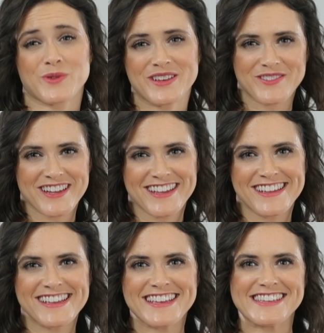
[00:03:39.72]
Quinn
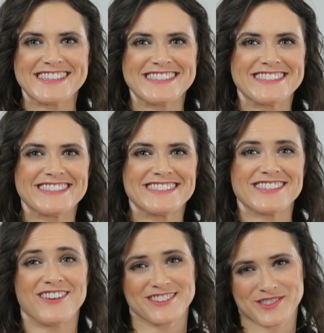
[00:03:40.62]
ring is
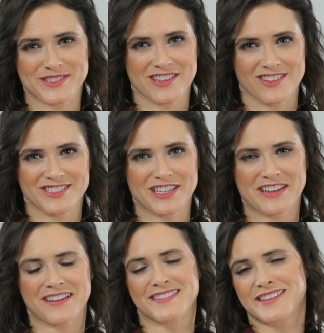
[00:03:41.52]
also
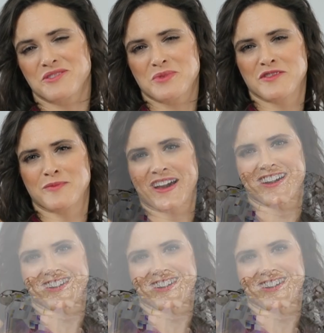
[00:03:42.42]
indulging a little bit of my